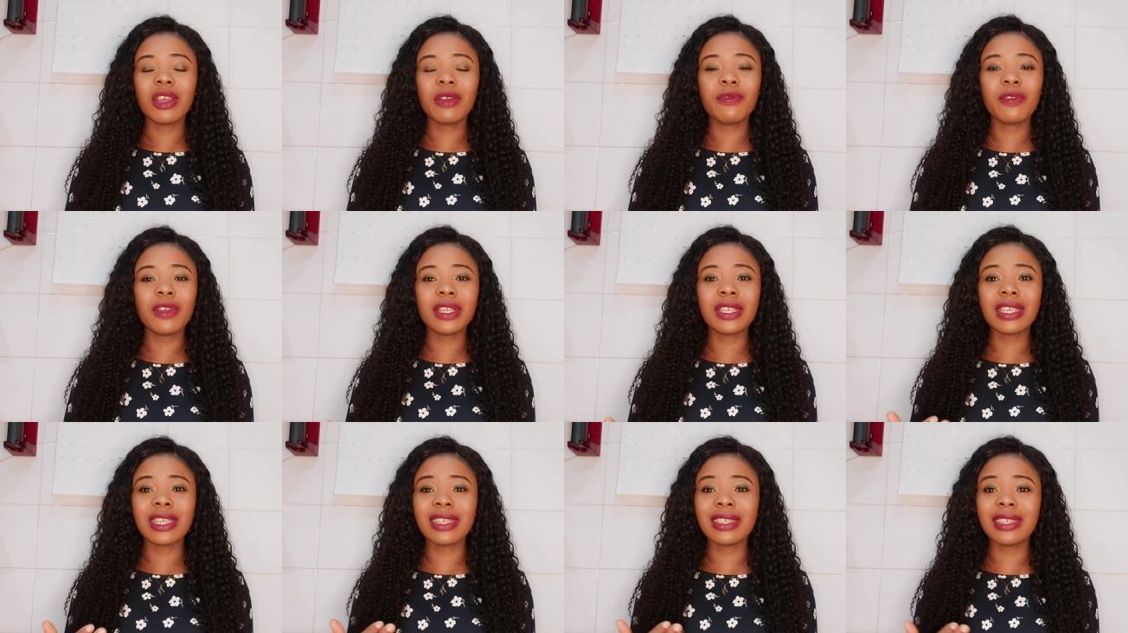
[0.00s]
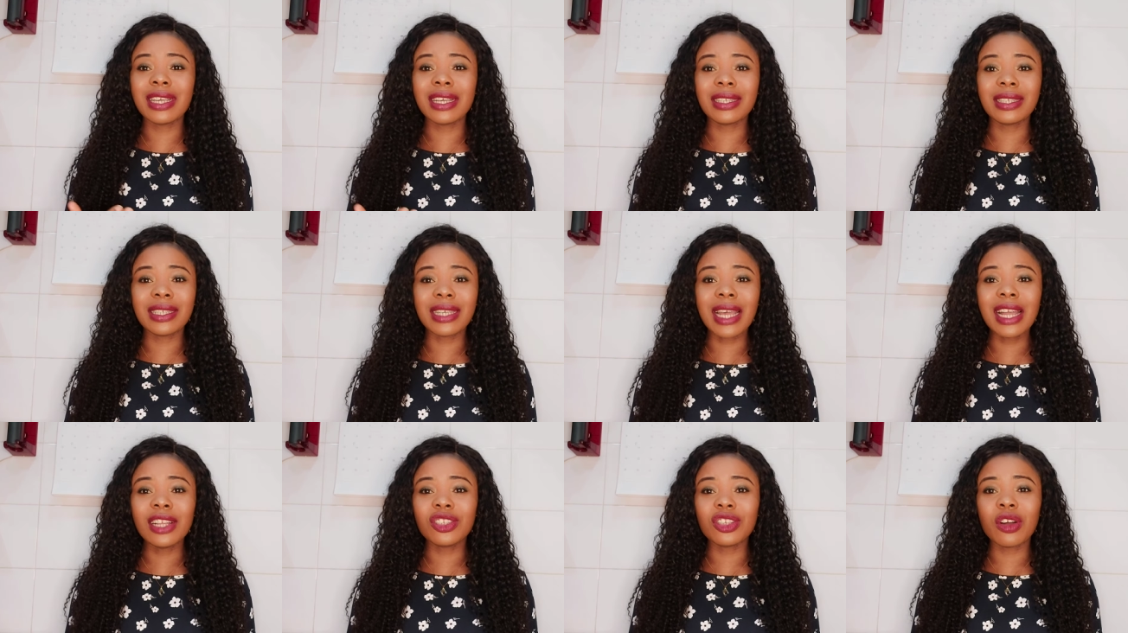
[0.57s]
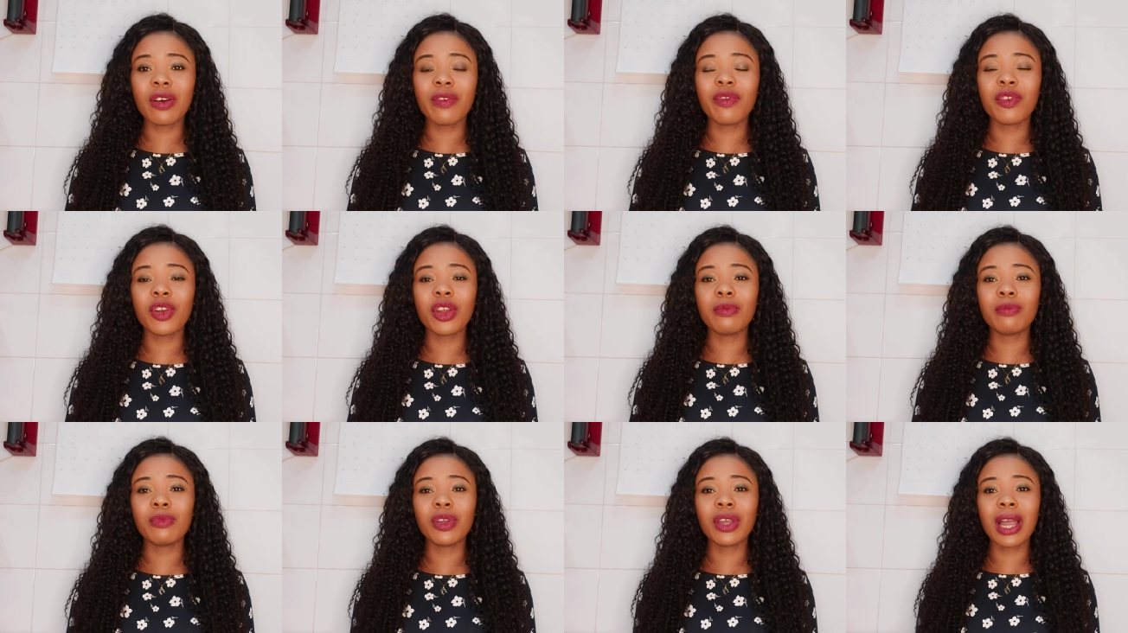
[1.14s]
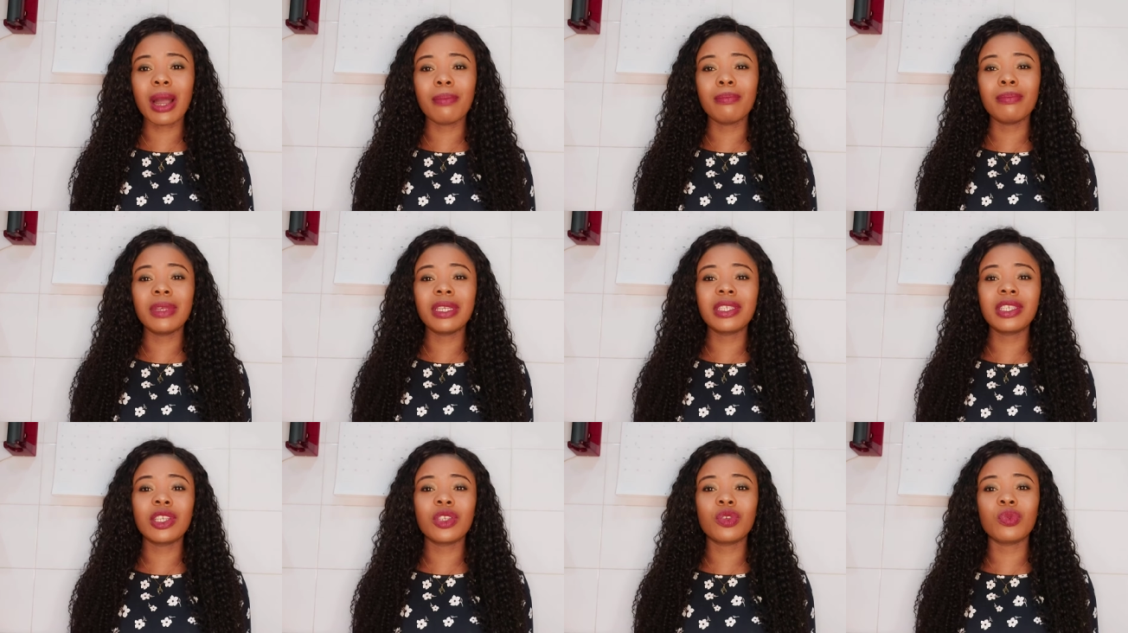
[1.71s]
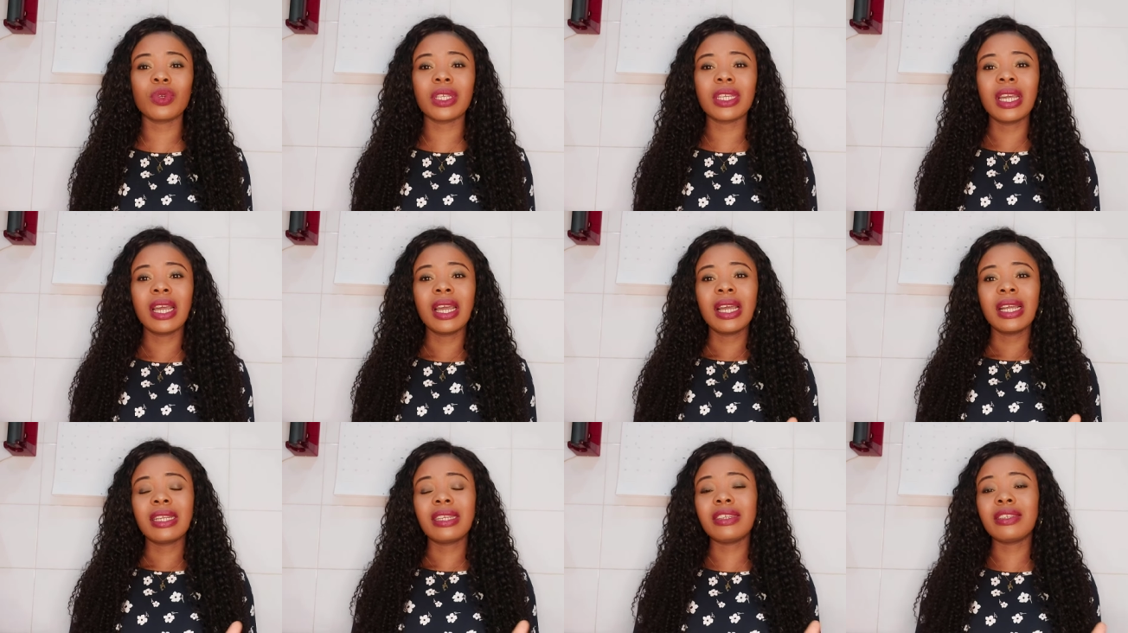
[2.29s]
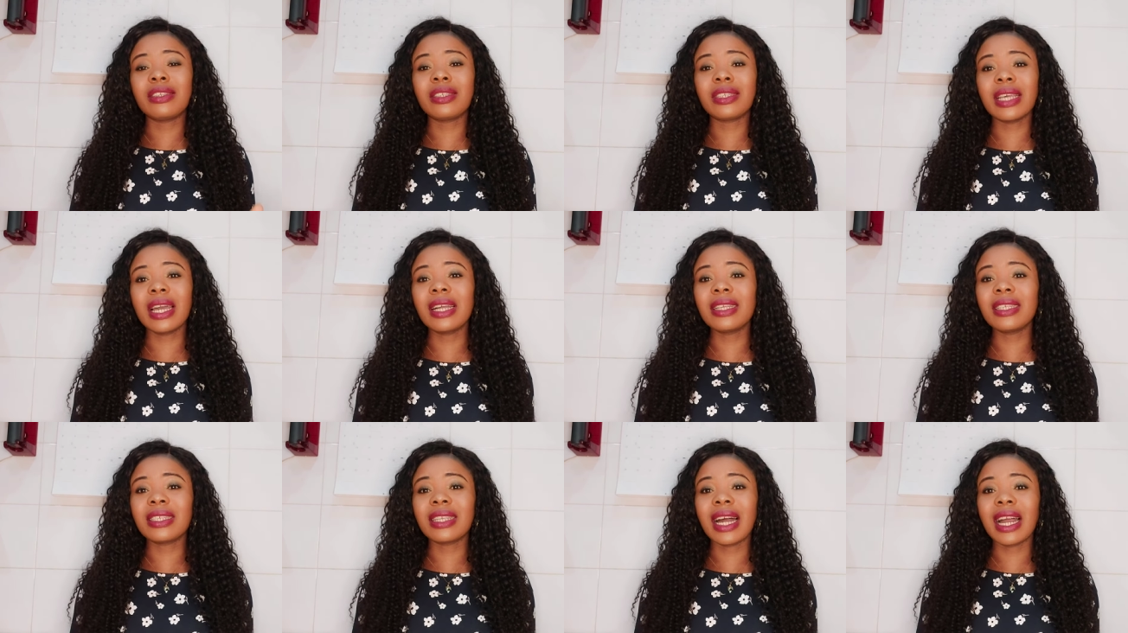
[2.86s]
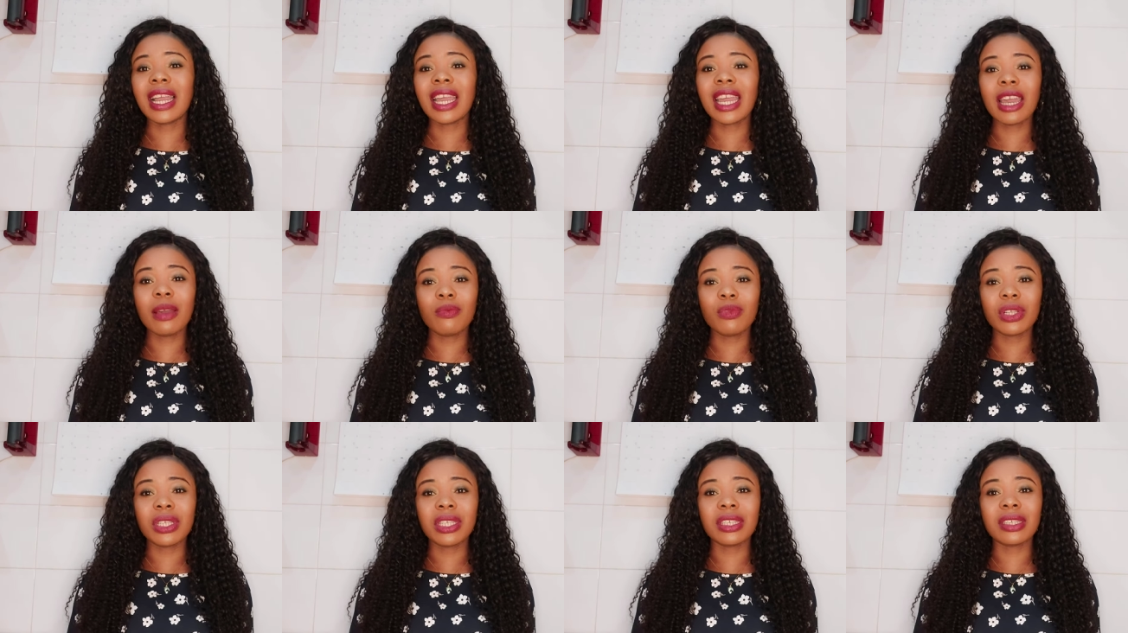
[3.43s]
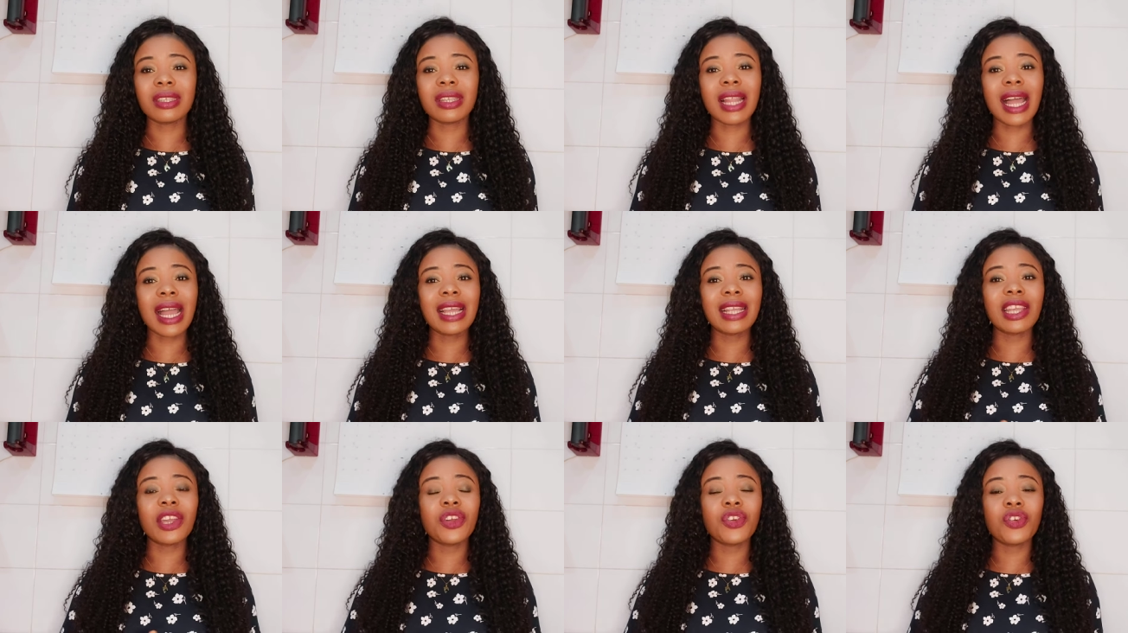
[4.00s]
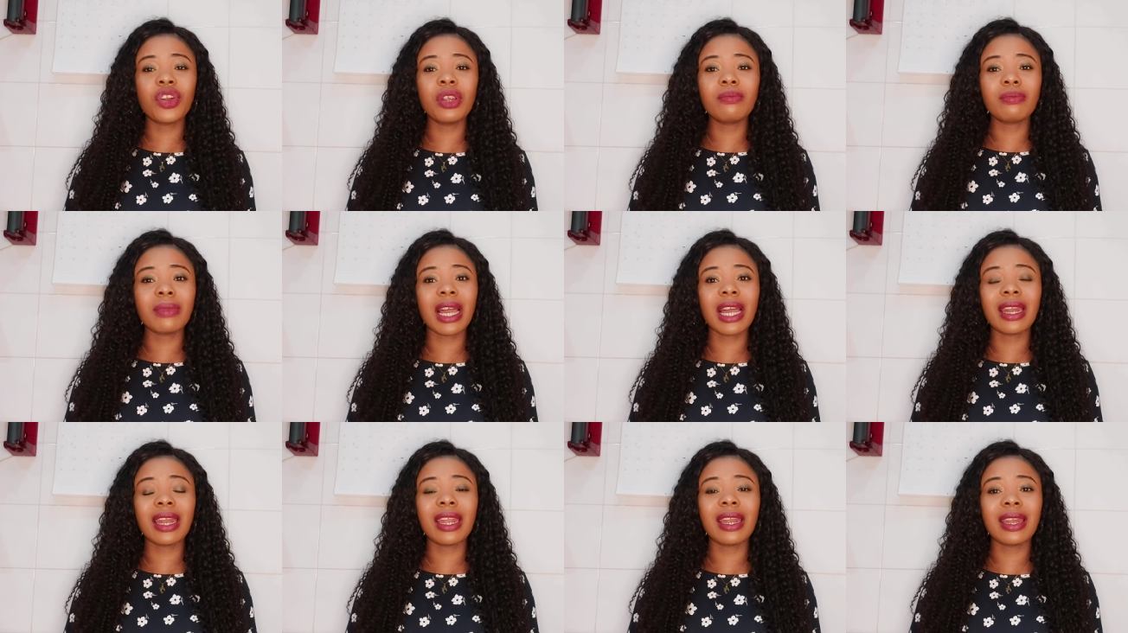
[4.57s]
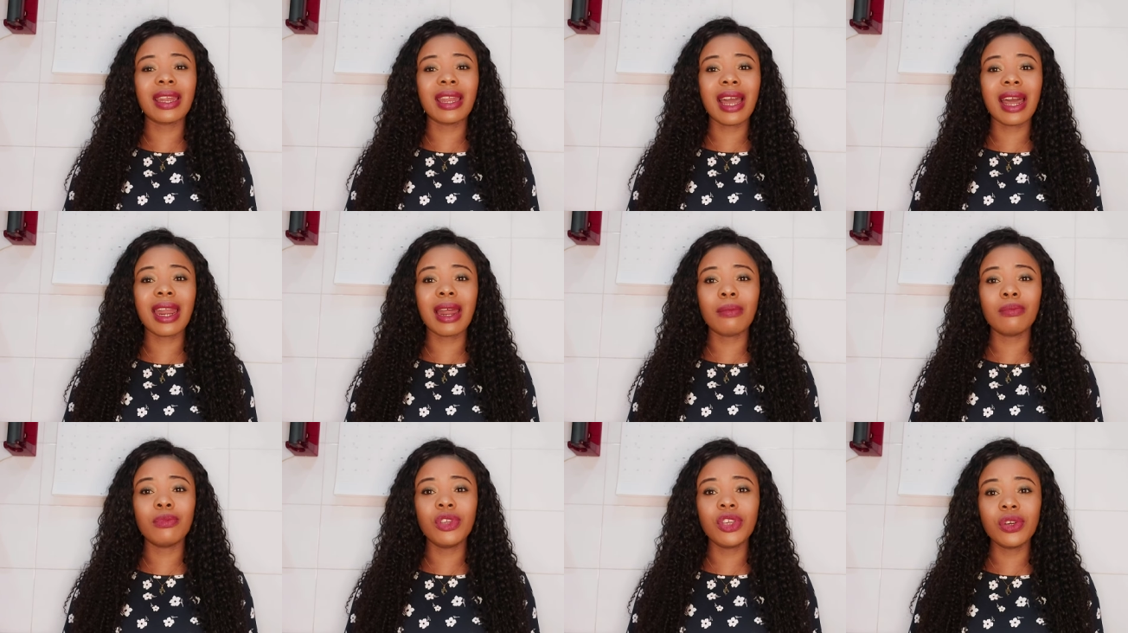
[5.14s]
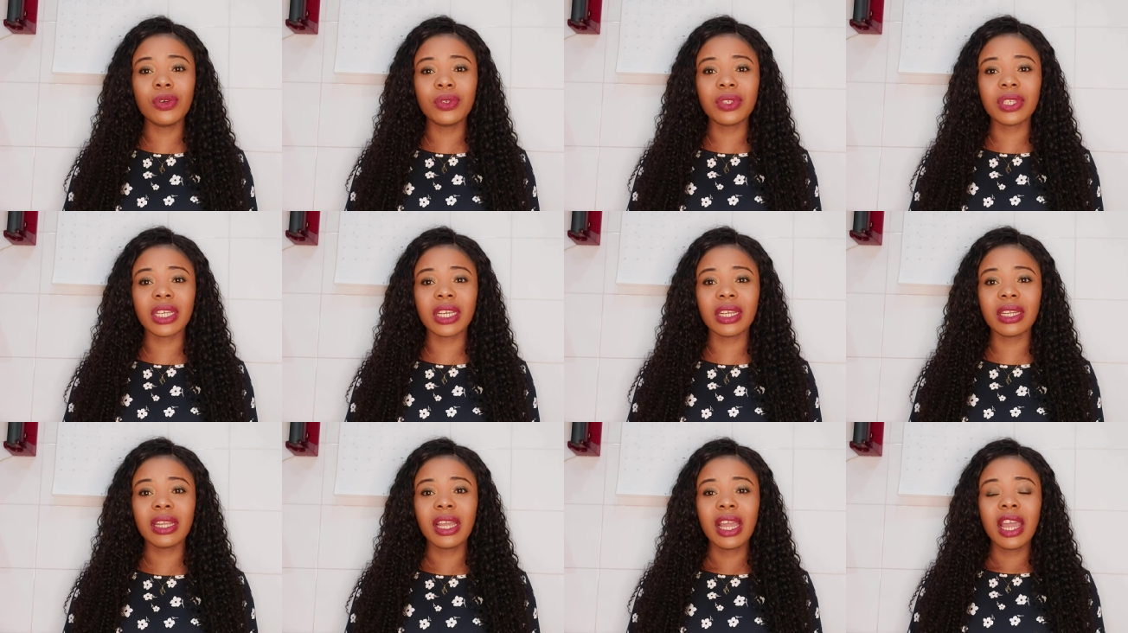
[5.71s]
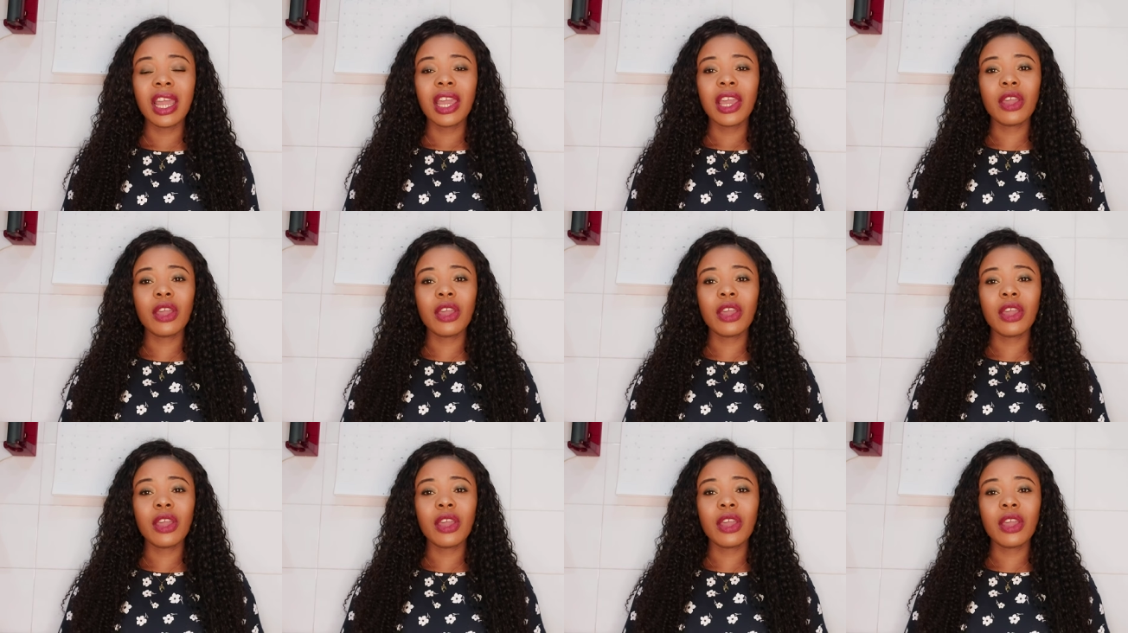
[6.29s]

If it is a set of cream, you can mix it with the scent that came with it, like the cream that I'm using.